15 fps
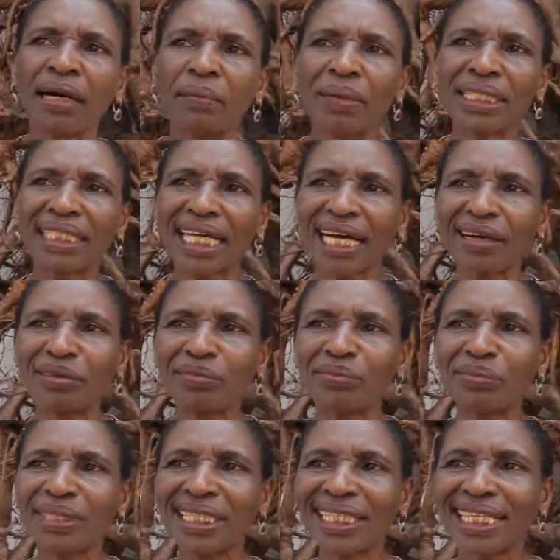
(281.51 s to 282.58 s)
But
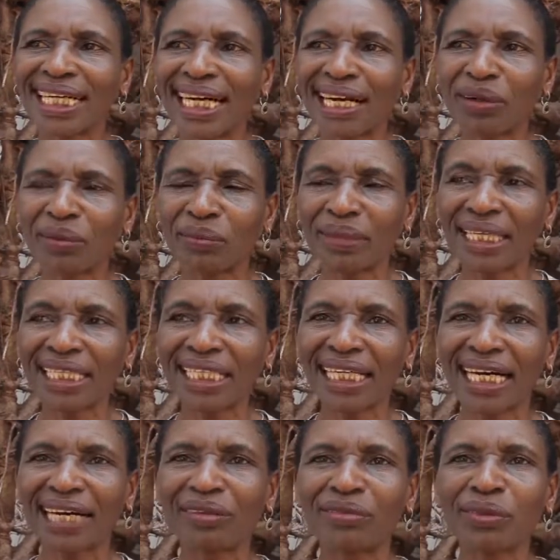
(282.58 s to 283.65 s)
being a woman,
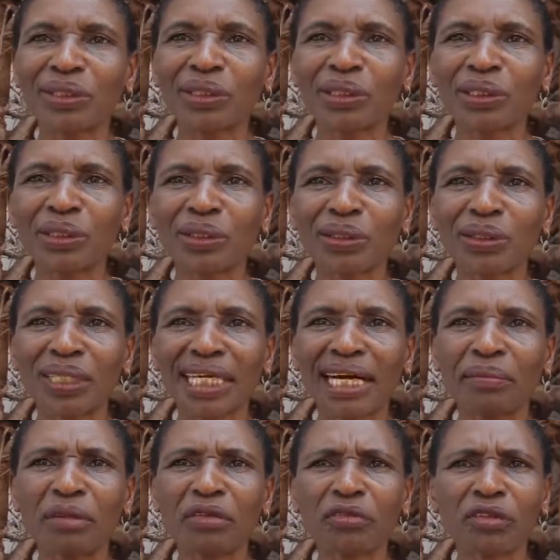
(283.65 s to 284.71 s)
I've also
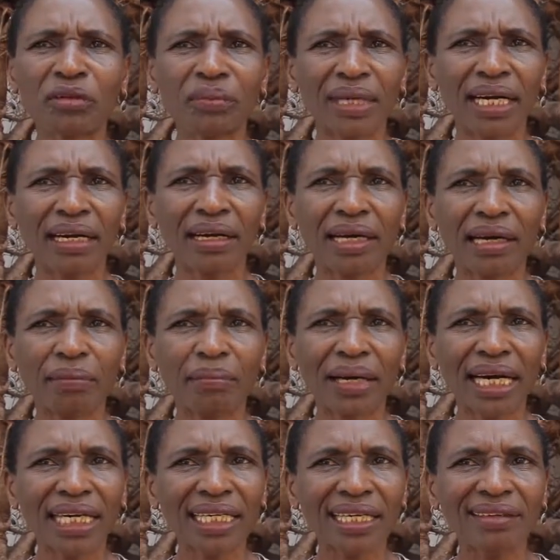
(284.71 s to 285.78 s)
coming from a
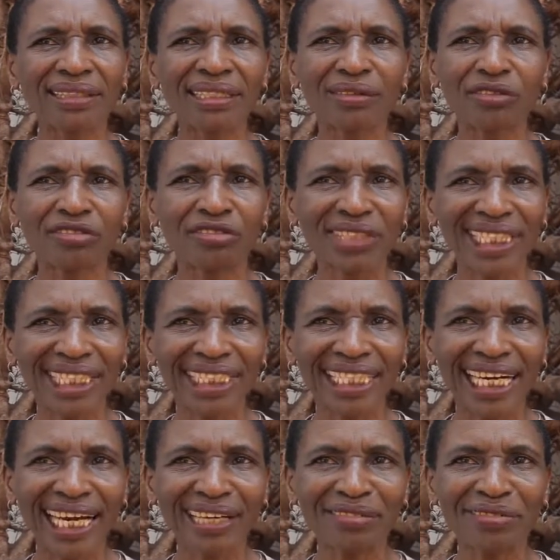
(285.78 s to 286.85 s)
background of village
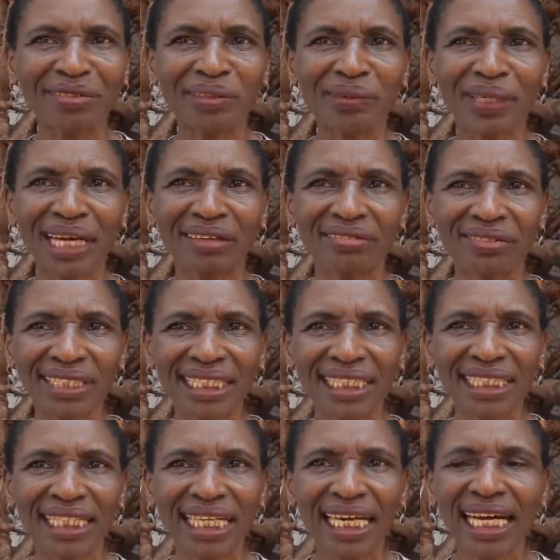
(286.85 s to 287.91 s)
life to where I've
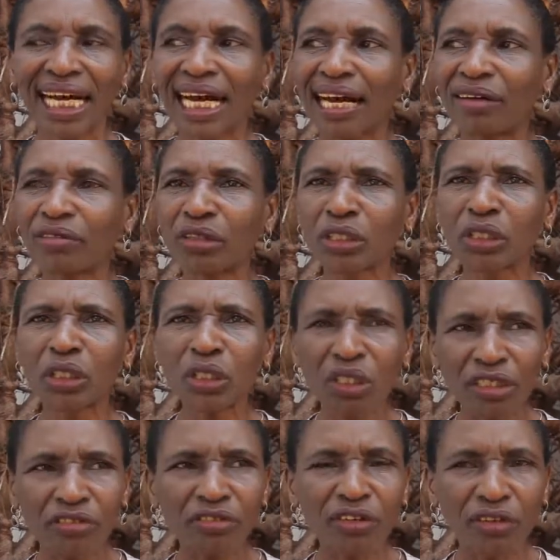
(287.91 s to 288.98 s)
reached, I've also
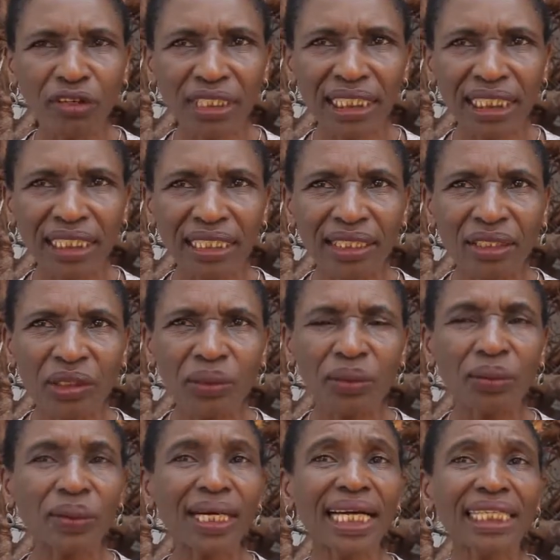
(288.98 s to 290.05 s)
not forgotten to
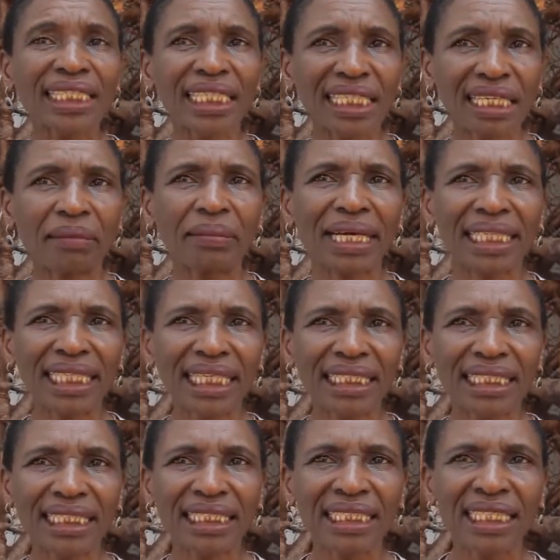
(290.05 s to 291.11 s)
look at gender
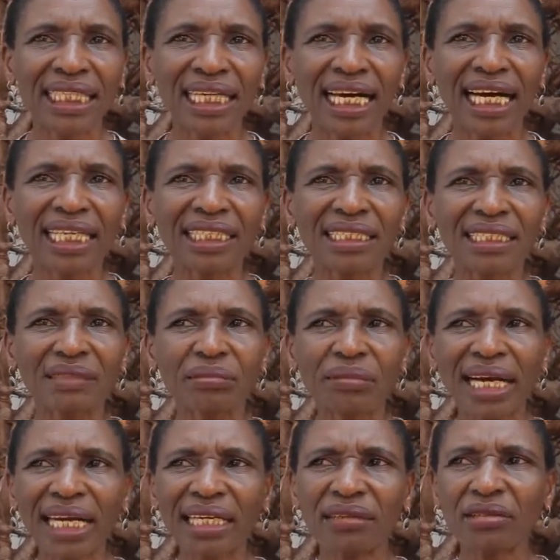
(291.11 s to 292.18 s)
matters. And
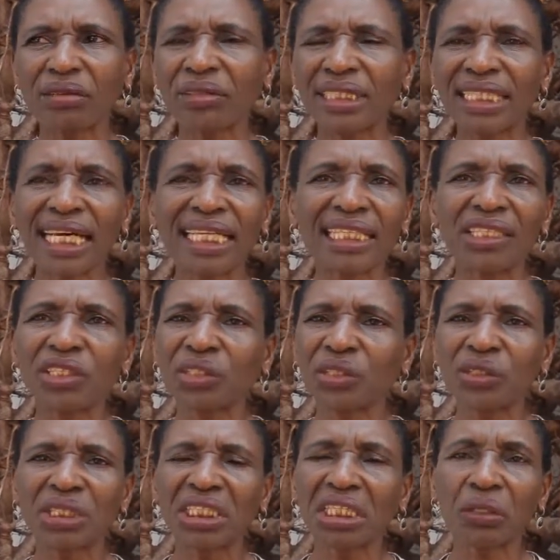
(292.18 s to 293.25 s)
my concern is
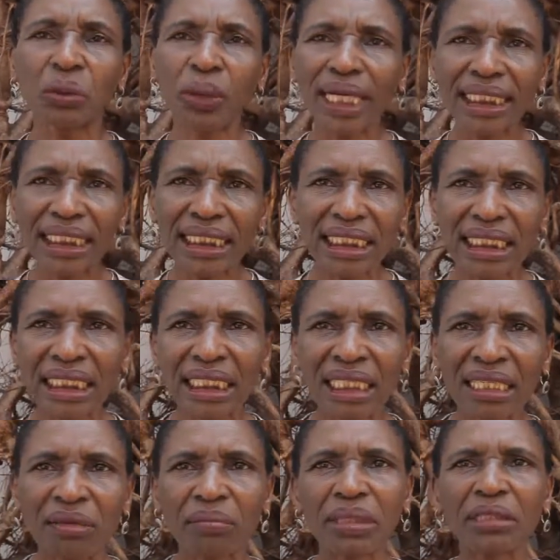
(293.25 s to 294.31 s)
not equality,
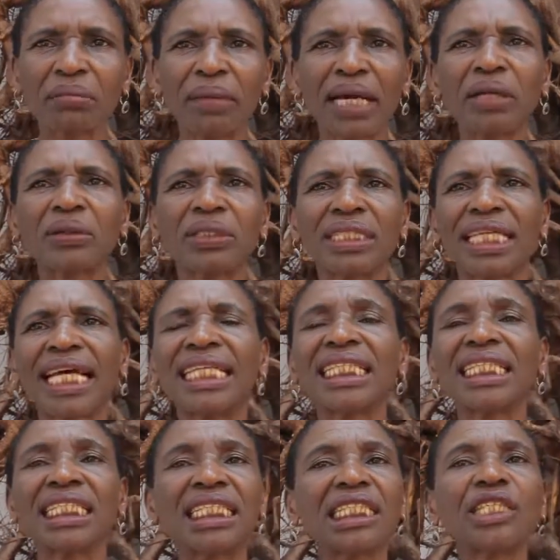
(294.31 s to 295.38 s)
but my concern
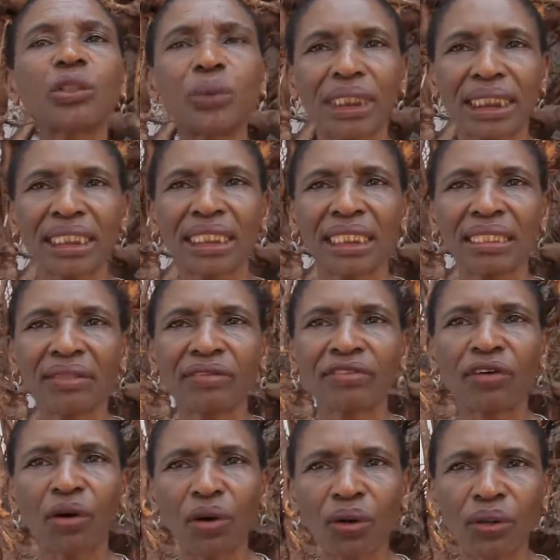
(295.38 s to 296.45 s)
is equity
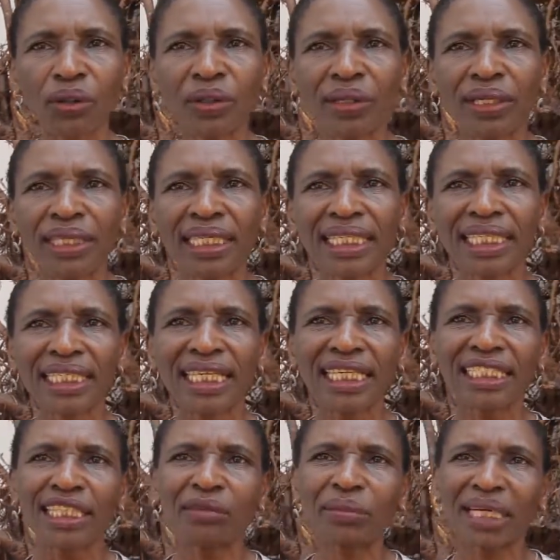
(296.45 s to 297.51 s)
for all. It
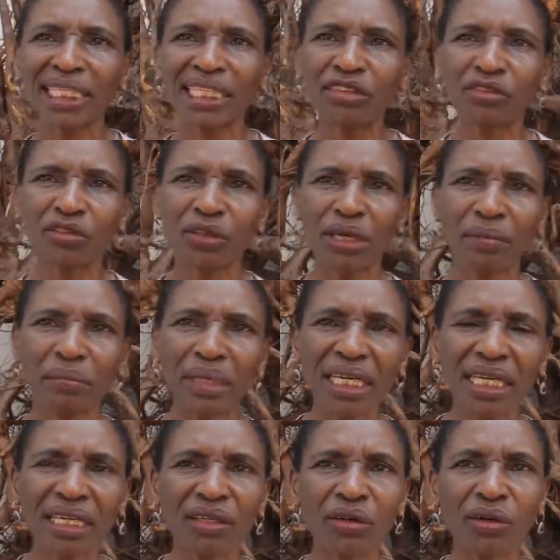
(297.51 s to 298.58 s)
doesn't matter if you are
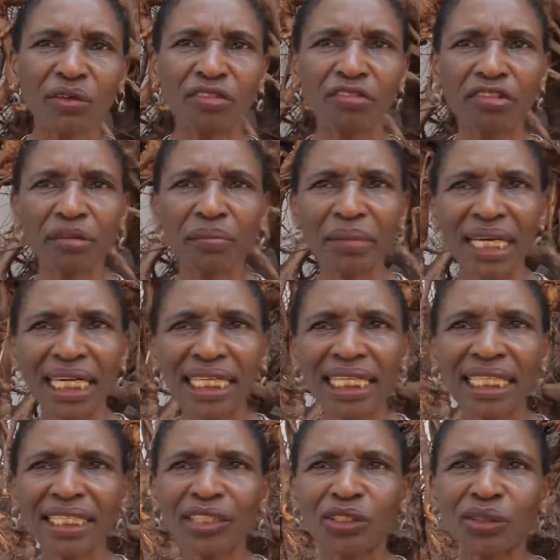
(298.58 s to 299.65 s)
male or female.
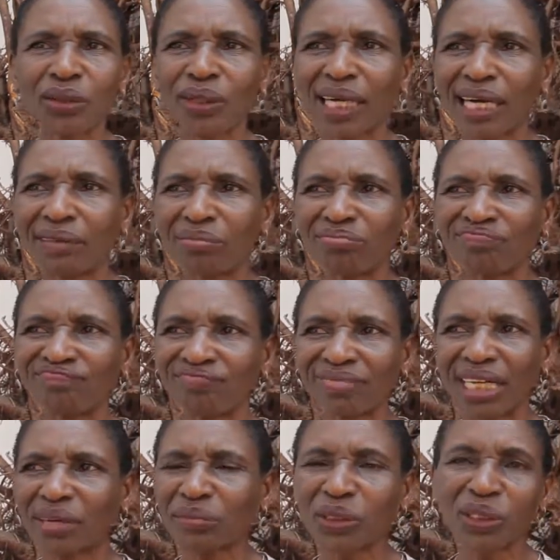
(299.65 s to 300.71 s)
So I'm
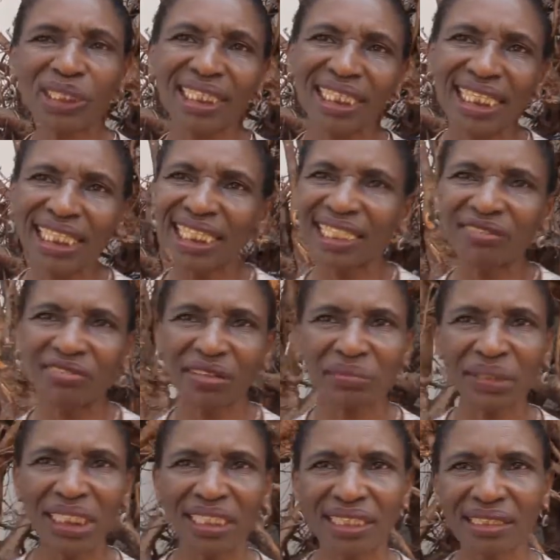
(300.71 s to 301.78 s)
not really in
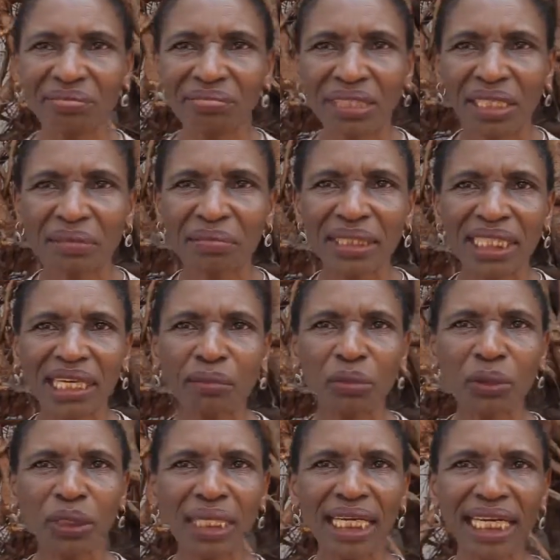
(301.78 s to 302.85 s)
feminism, but I'm
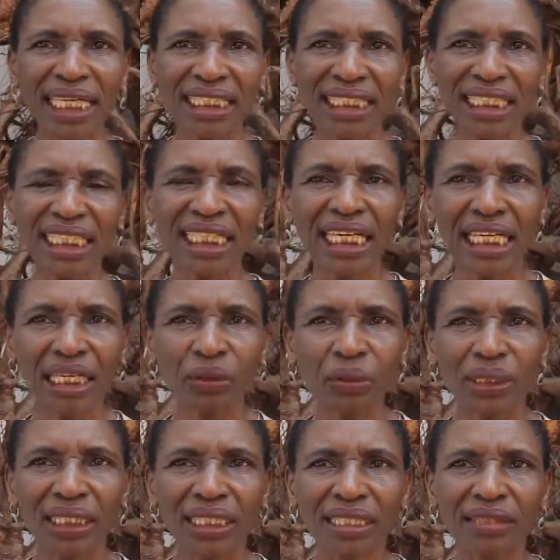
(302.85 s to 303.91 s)
looking at gender
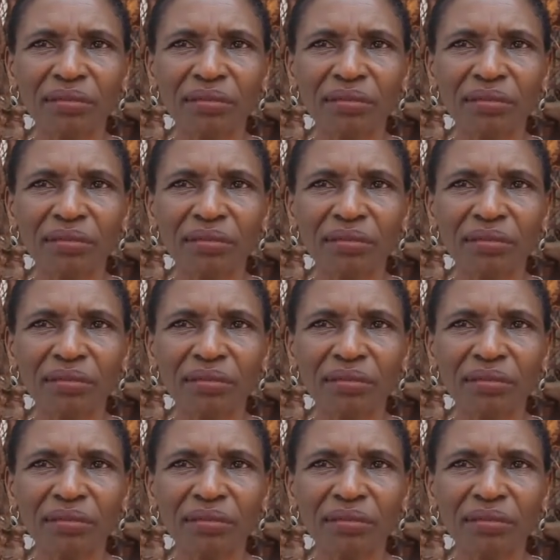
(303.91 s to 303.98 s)
equity,